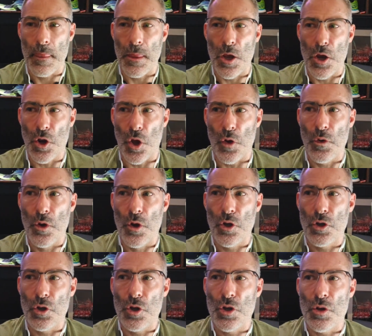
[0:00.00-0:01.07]

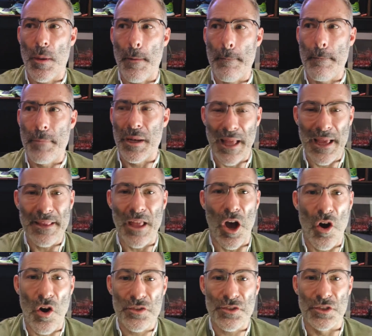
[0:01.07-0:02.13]
play their
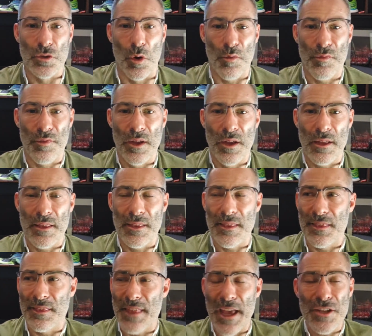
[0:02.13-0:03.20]
asses off,
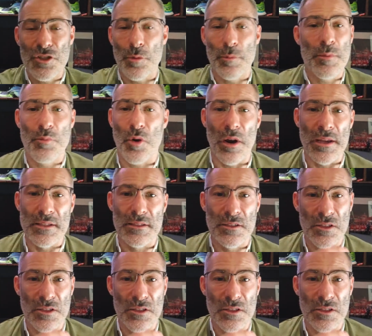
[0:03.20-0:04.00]
they should be praised.